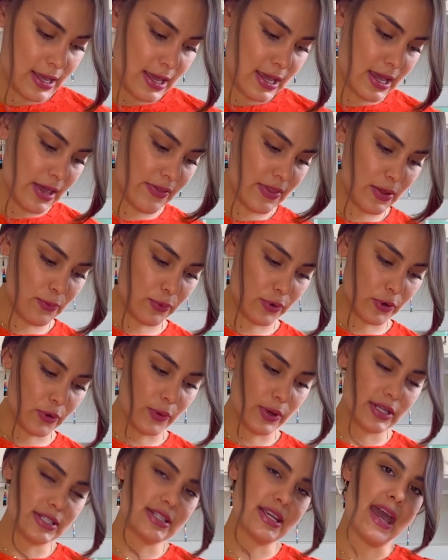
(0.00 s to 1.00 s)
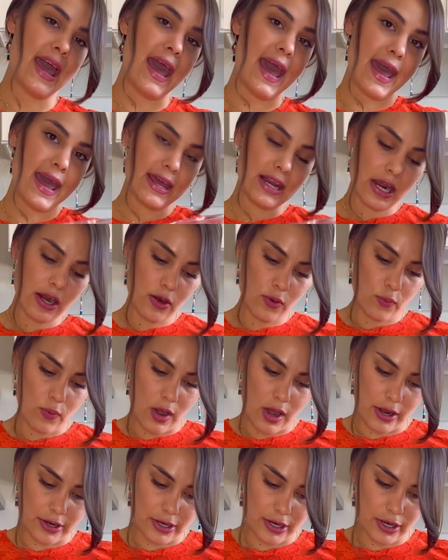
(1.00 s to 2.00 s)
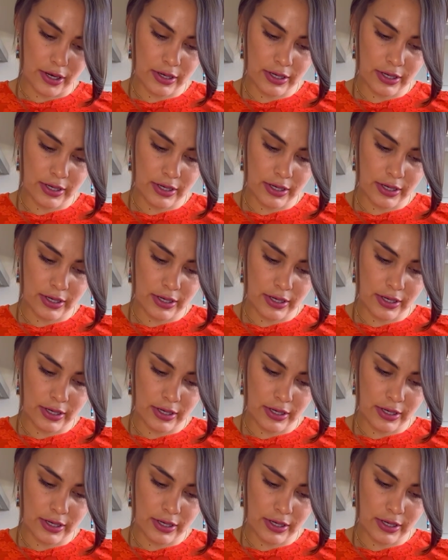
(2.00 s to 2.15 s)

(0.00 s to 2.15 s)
And then we're going to add our water.